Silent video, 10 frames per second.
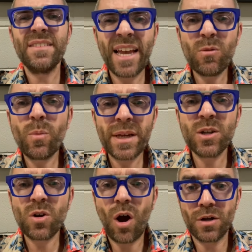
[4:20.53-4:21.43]
that will be
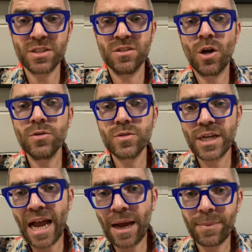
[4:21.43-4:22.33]
your cost. Note
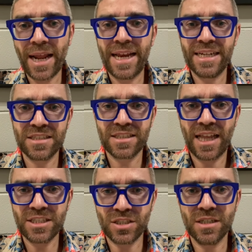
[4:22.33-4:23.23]
carpet and
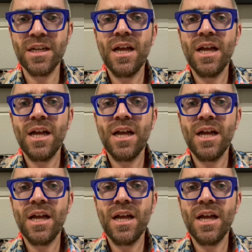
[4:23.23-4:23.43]
installation.